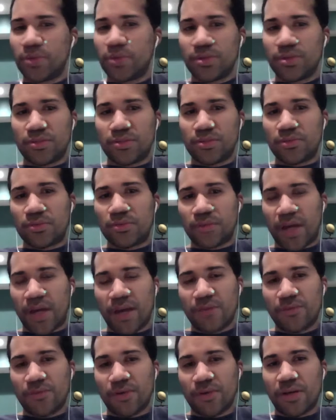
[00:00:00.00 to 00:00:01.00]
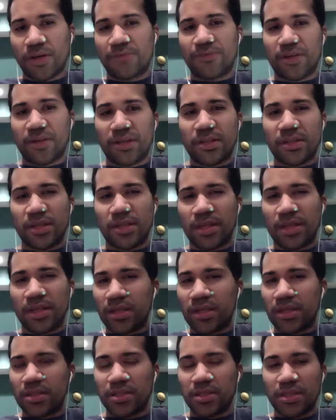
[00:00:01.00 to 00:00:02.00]
you won't have Wi-Fi. Like
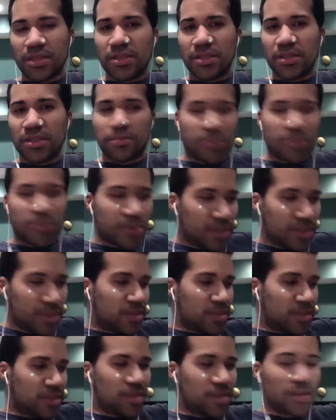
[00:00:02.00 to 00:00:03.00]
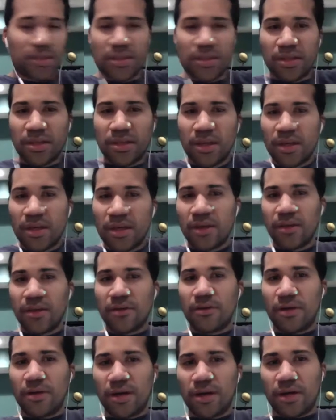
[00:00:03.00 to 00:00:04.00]
it's pretty silly
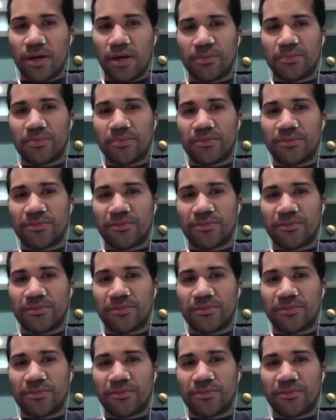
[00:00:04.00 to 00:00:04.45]
for